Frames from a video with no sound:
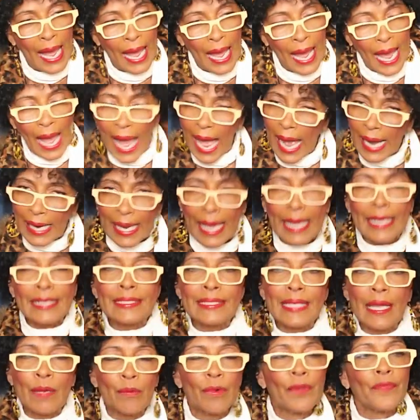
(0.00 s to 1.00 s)
I got to say
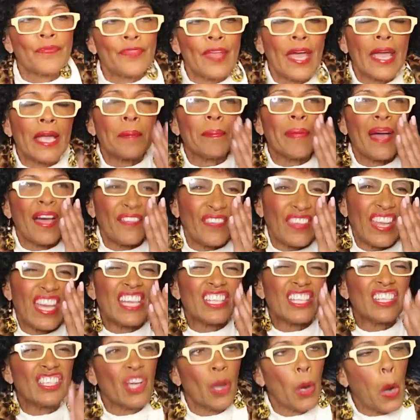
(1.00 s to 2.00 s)
one thing about that
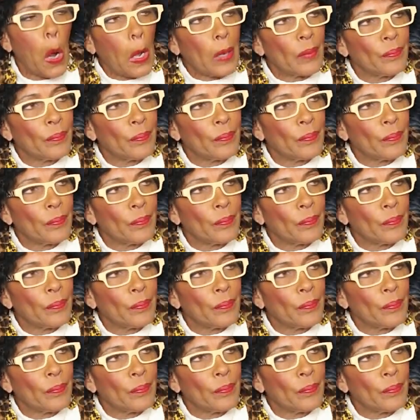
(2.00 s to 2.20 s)
show.